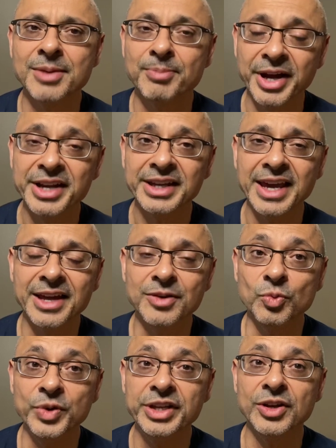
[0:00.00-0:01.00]
But
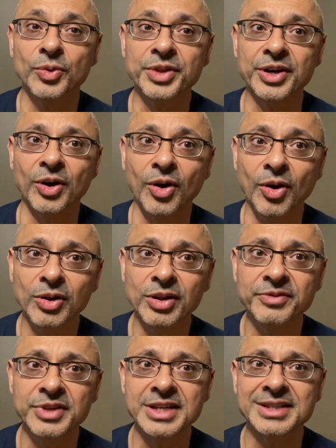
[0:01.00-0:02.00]
again, we know that all
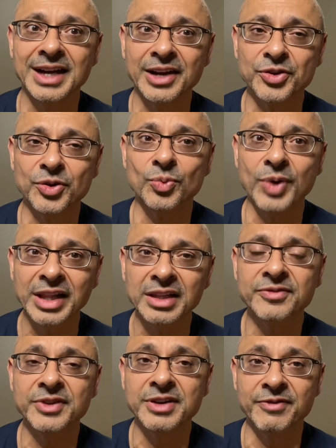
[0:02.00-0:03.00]
of these other
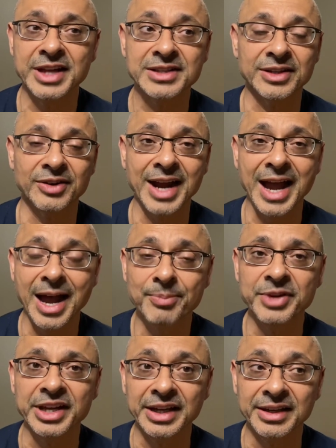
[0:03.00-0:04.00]
relevant events that are
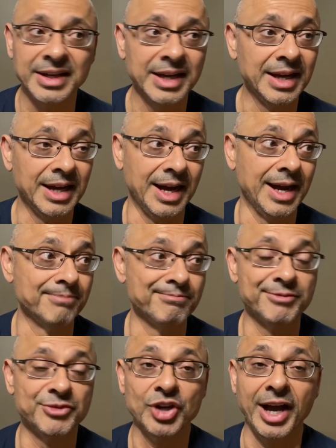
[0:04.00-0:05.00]
happening um,
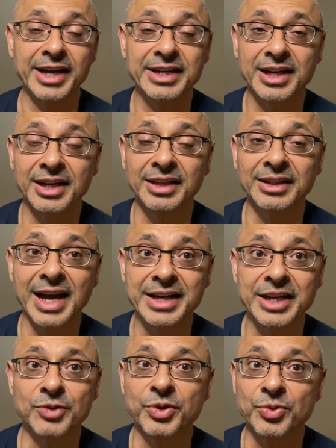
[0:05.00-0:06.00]
China
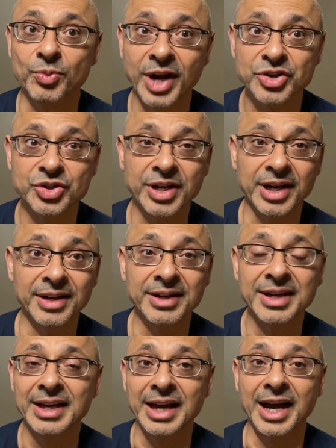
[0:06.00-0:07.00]
aligning with Russia,
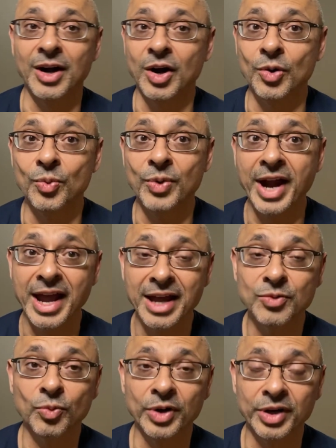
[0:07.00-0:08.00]
uh,
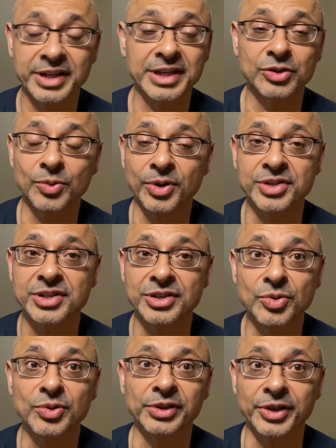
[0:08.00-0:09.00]
Iran working towards a
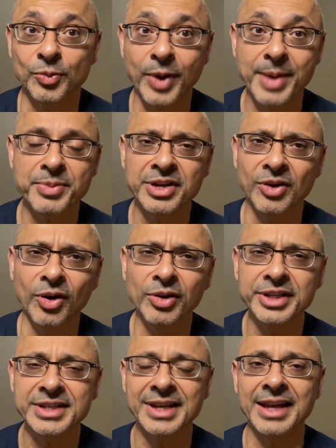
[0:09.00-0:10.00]
nuclear weapon. All
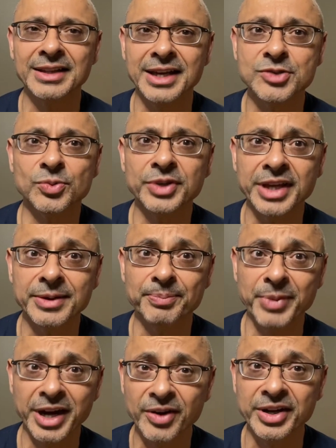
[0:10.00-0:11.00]
these headlines will
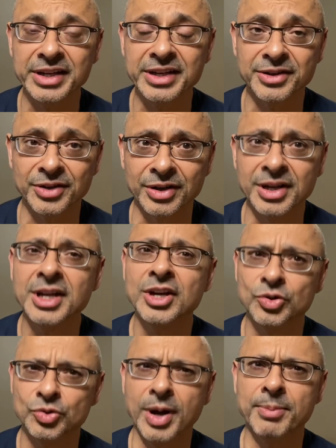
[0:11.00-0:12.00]
get buried under
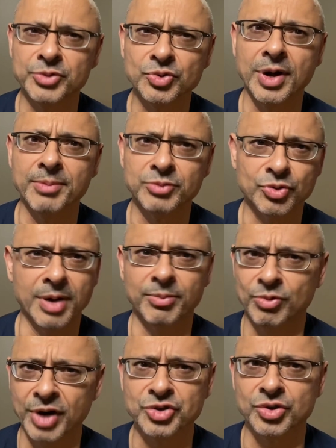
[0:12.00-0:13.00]
Trump, Trump, Trump,
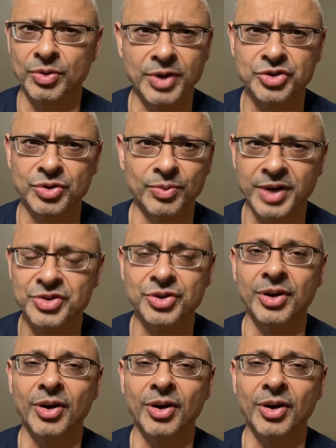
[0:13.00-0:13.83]
Russia, Russia, Russia.